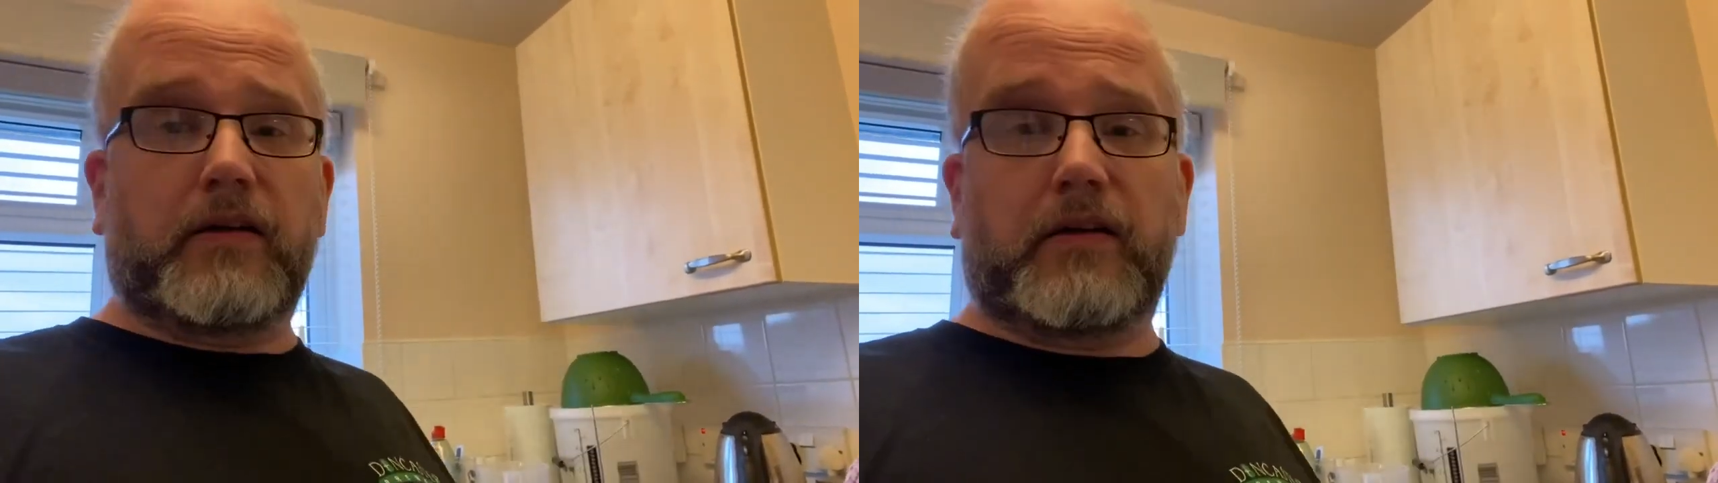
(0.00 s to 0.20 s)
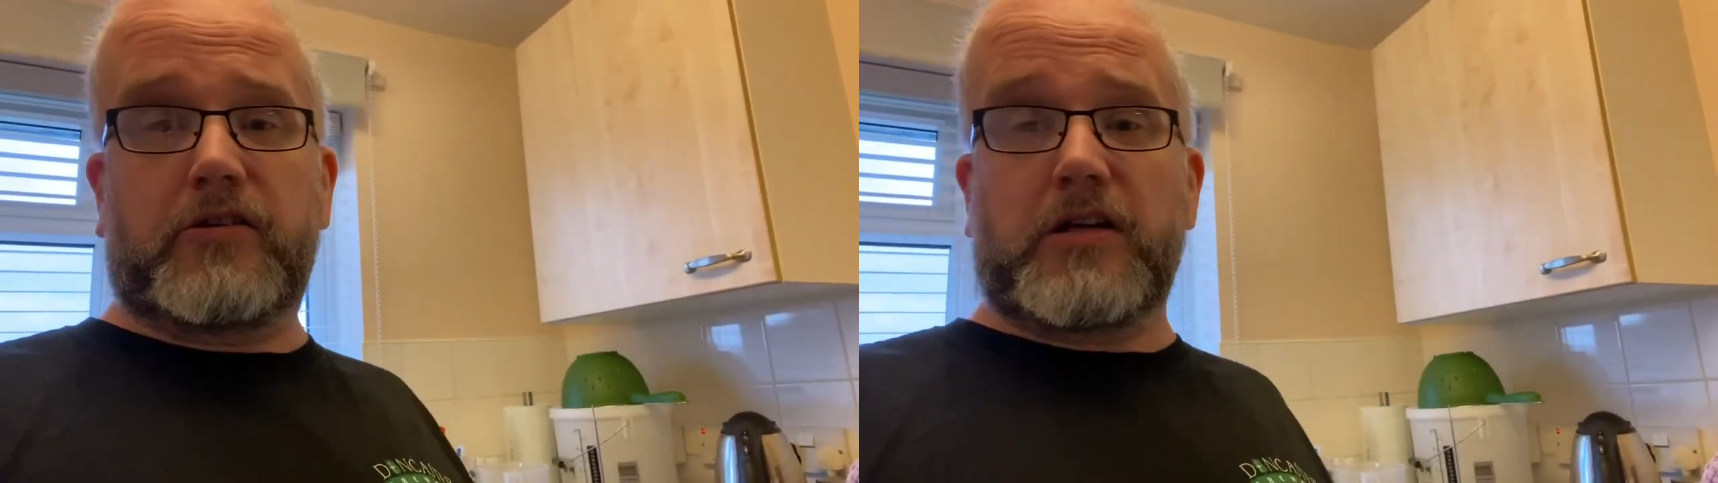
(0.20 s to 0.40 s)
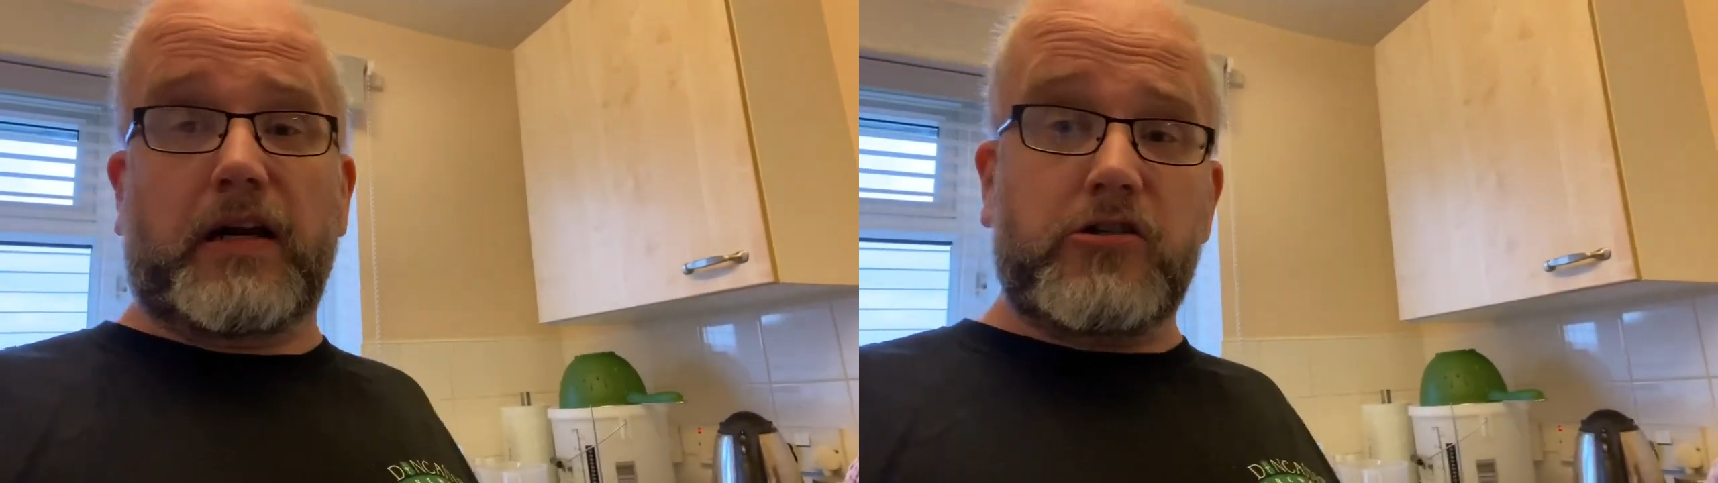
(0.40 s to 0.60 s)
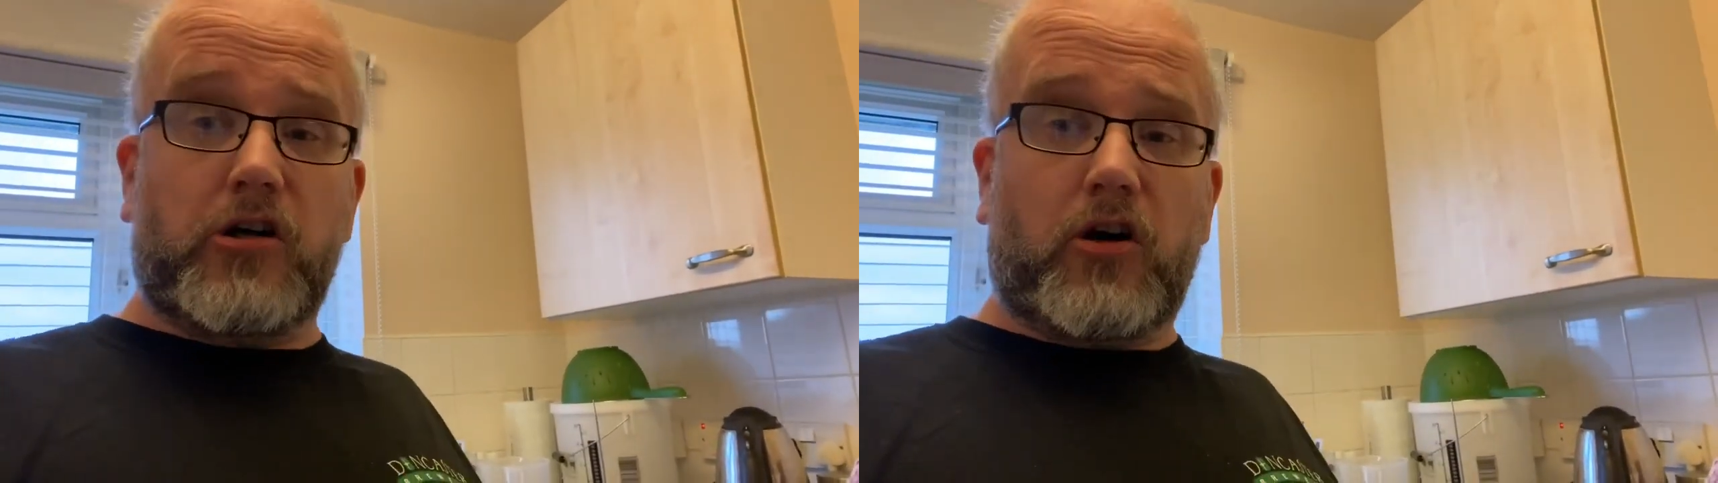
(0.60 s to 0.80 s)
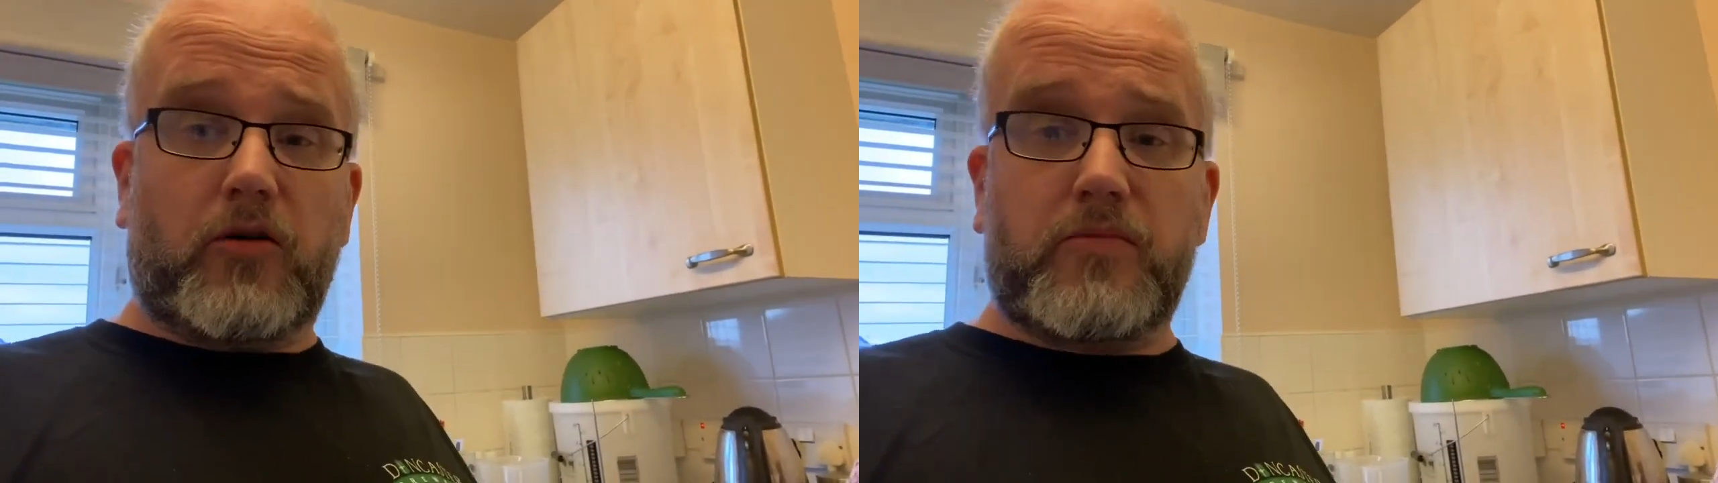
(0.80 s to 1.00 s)
Challenger
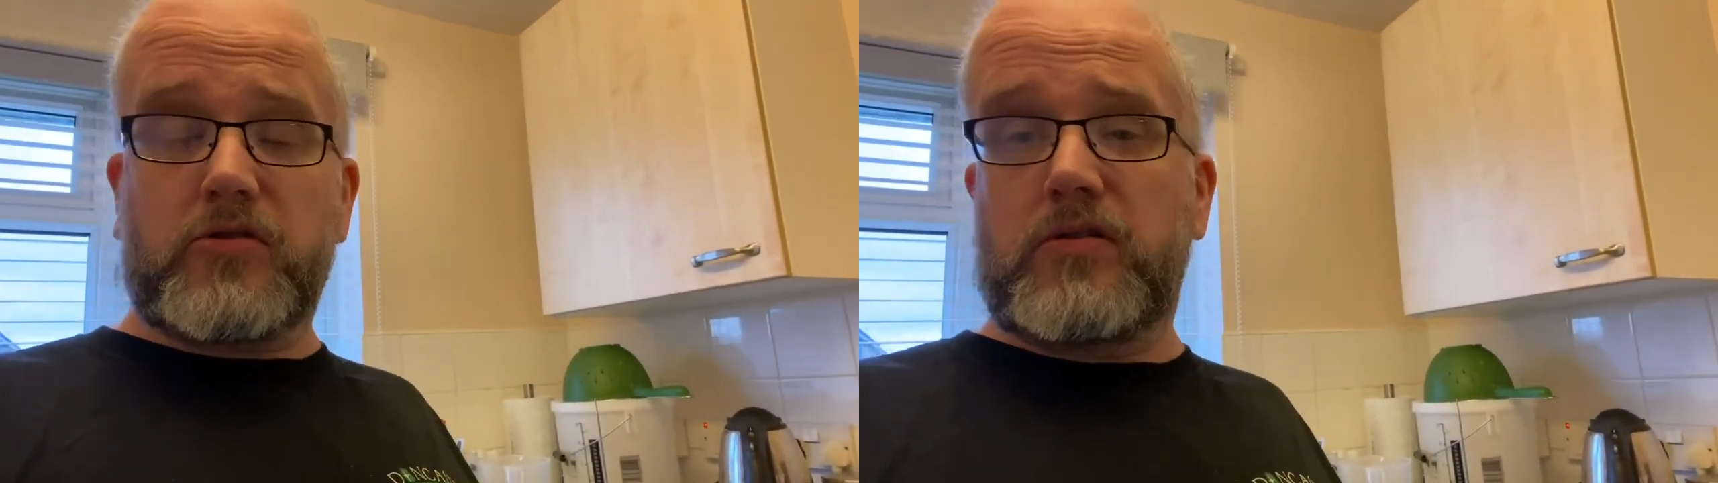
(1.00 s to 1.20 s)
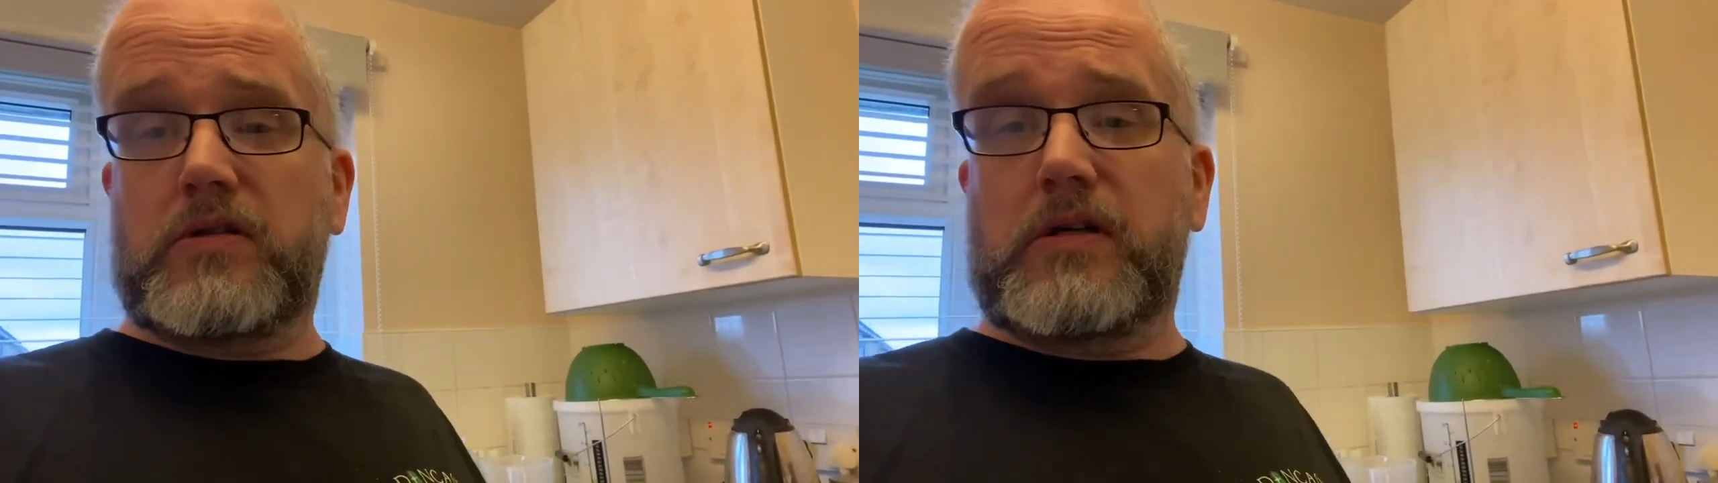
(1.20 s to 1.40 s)
hops